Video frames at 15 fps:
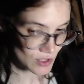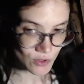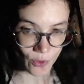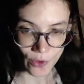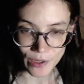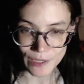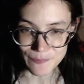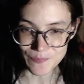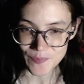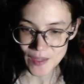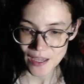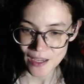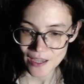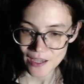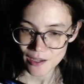story,
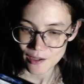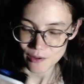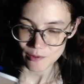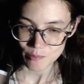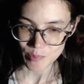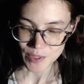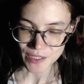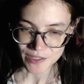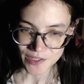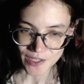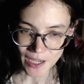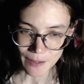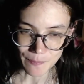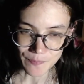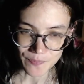but
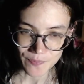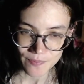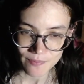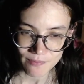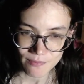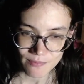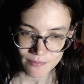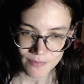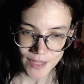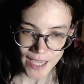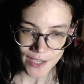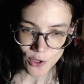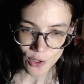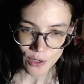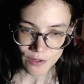
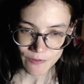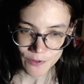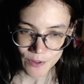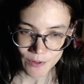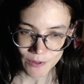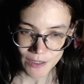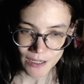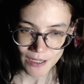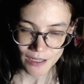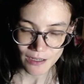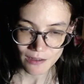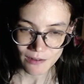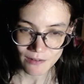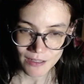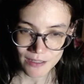they go for
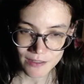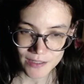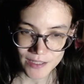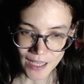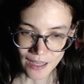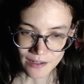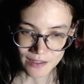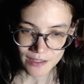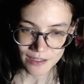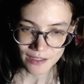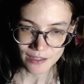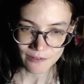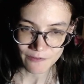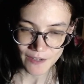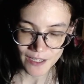
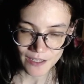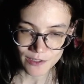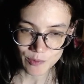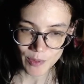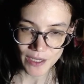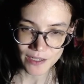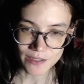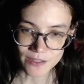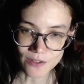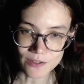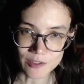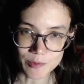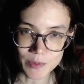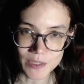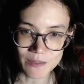insanity defense based
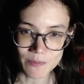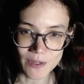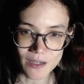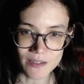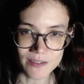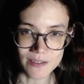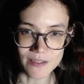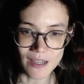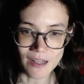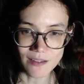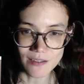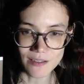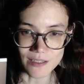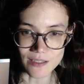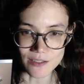on split
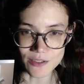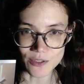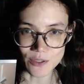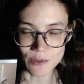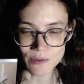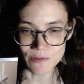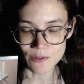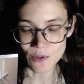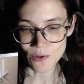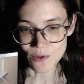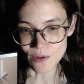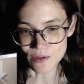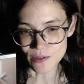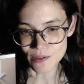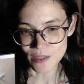personality, so of
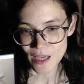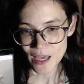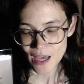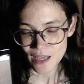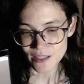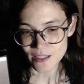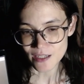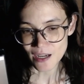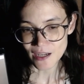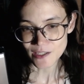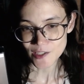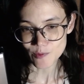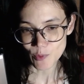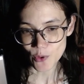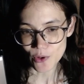course. Did I
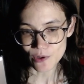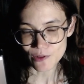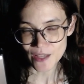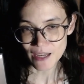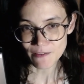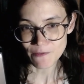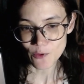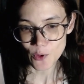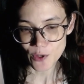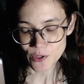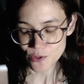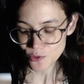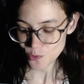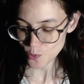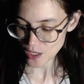spoil that for
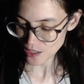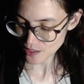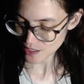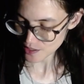you? Well,